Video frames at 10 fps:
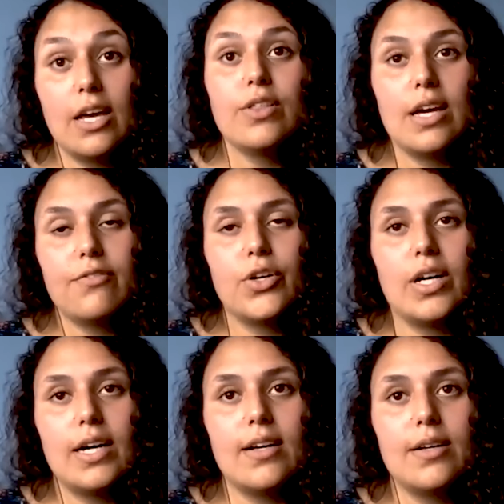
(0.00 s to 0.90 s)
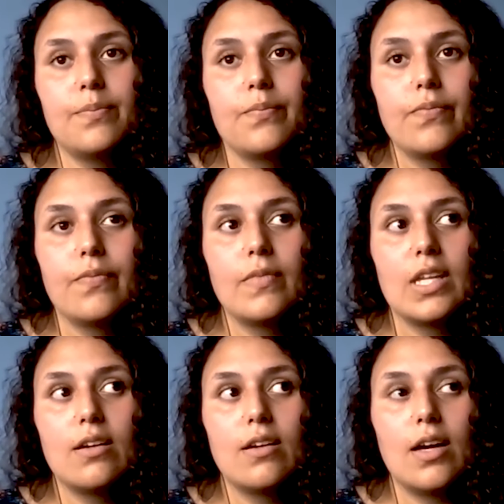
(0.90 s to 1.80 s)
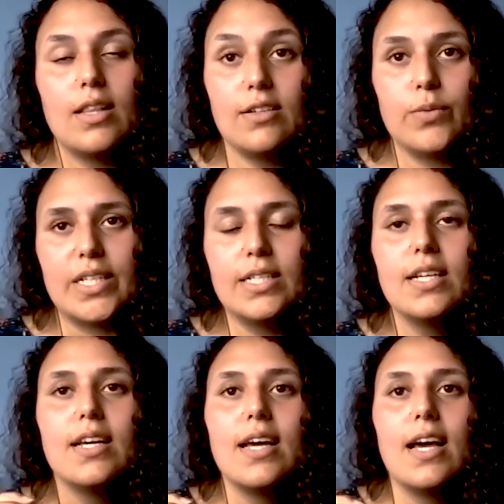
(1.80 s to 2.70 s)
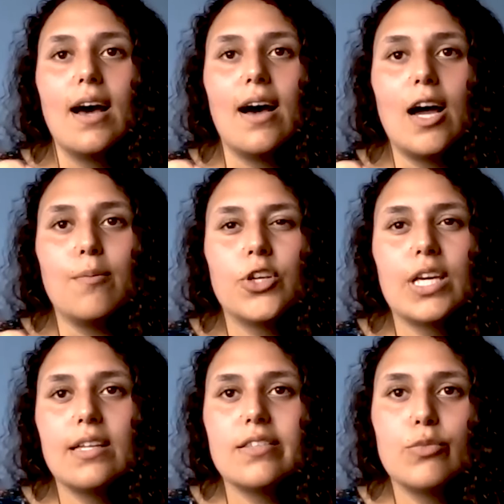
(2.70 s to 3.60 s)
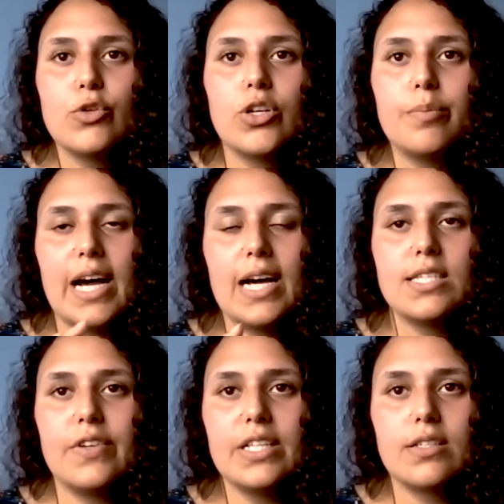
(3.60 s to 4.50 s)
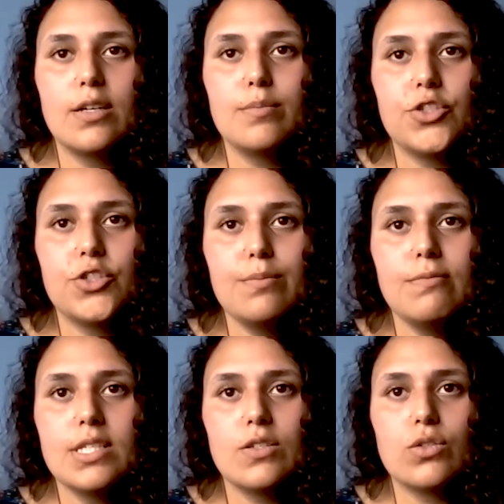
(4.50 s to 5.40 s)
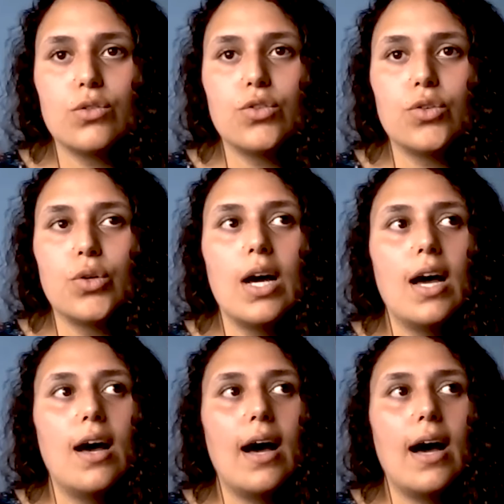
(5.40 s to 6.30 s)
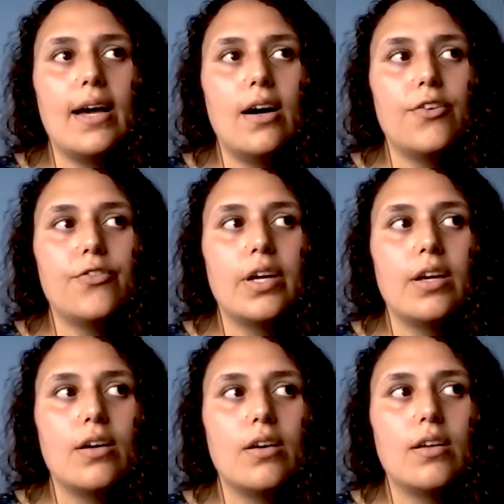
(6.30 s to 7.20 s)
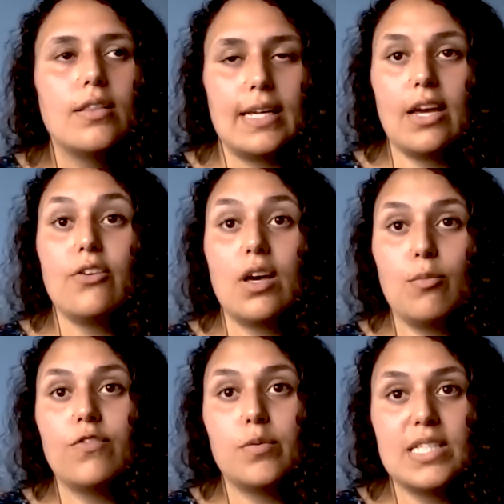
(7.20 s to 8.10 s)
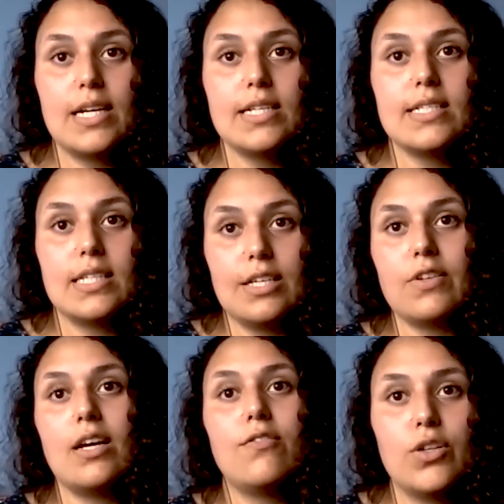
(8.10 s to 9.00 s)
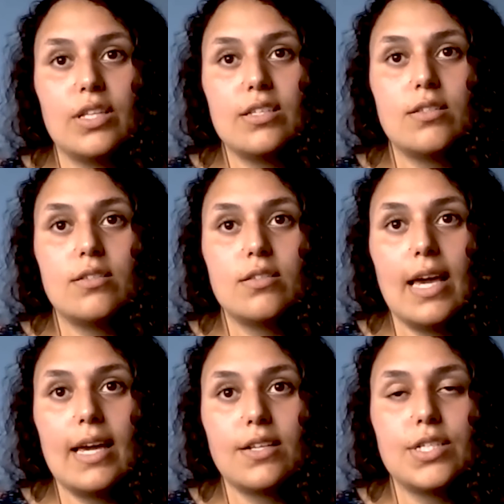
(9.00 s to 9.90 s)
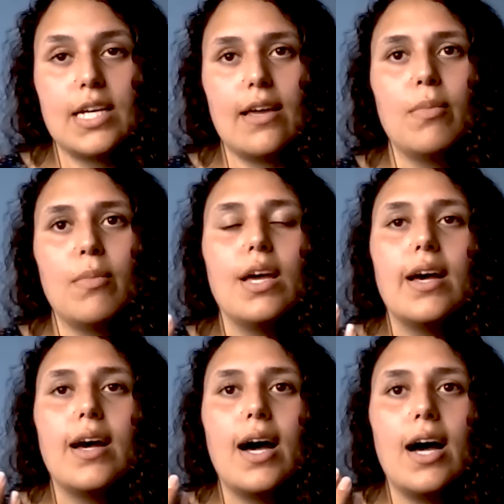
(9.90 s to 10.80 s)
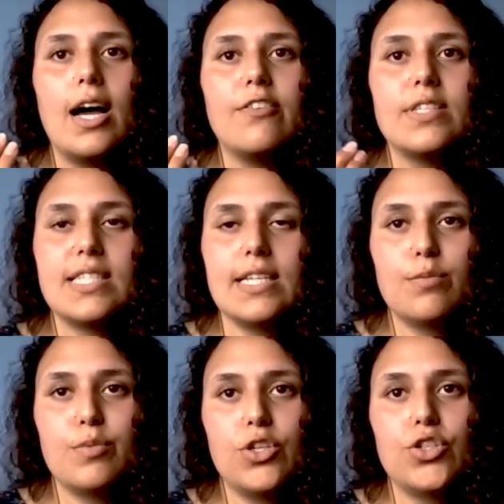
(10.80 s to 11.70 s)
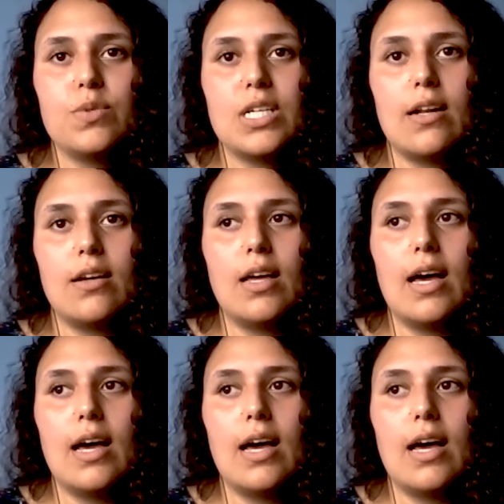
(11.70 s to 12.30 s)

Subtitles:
now that I've got a little one, I'm looking into more passive income streams. So I have, like, now that I'm off on maternity leave and I have all this extra time, I've set up a YouTube channel.